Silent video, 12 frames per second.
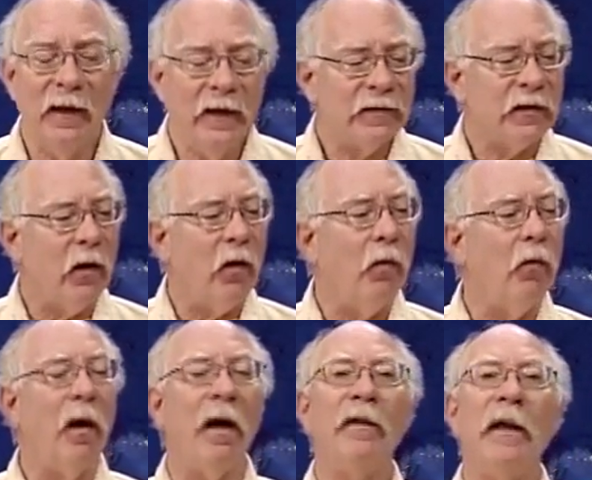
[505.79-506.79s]
So
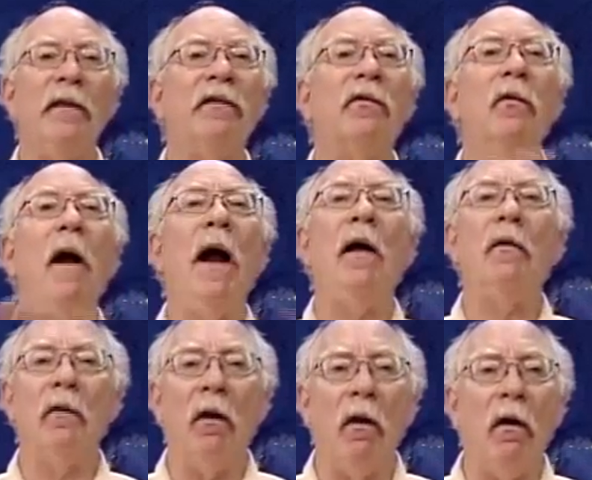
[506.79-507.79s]
uh, they threw
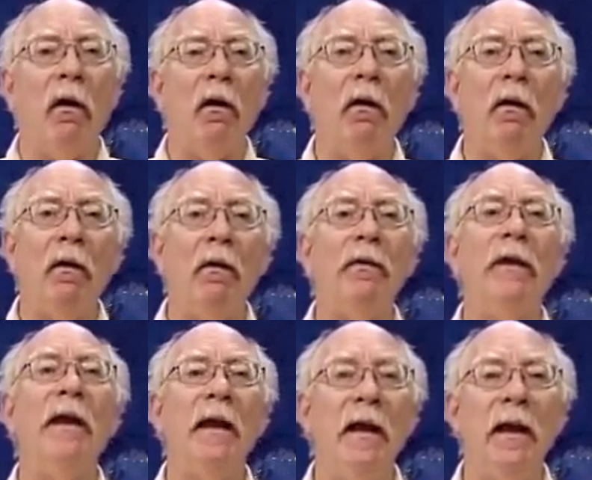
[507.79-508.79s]
out all
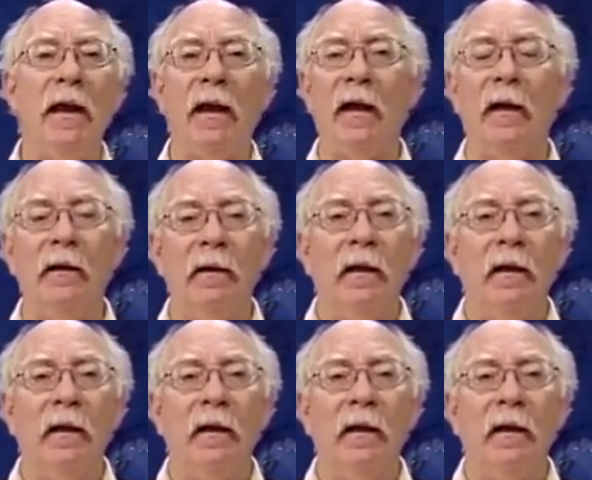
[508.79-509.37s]
the uh,